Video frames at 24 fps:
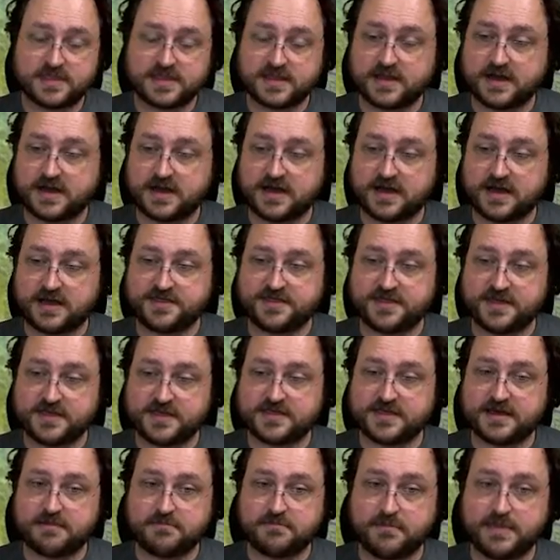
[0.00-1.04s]
I, I think
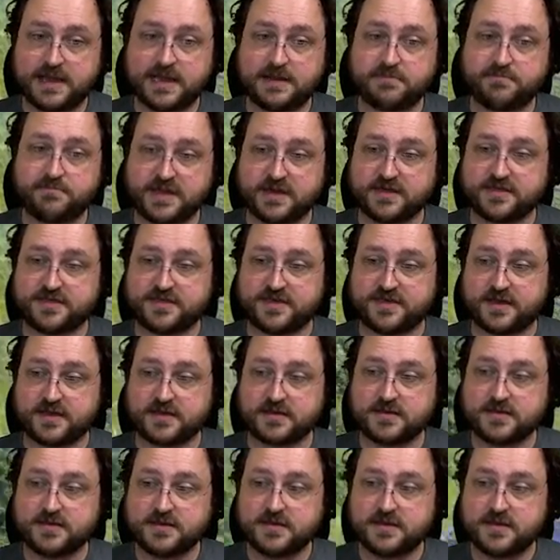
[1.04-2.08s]
that might be a thing.
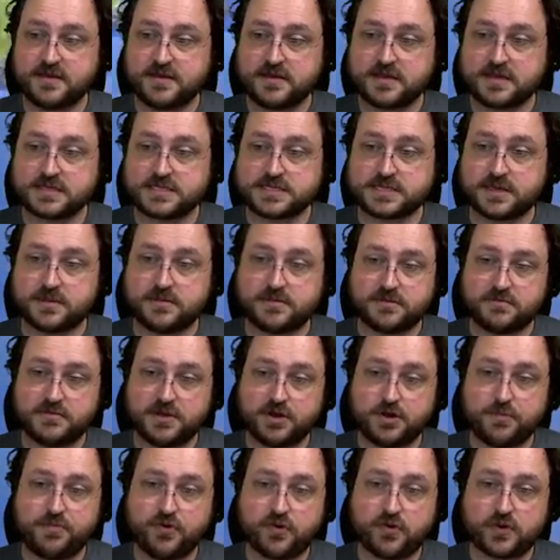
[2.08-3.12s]
Because the, the
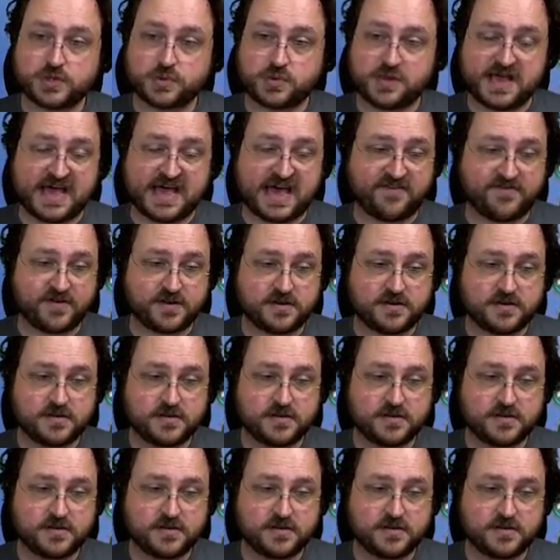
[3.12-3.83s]
mirror pools will have it.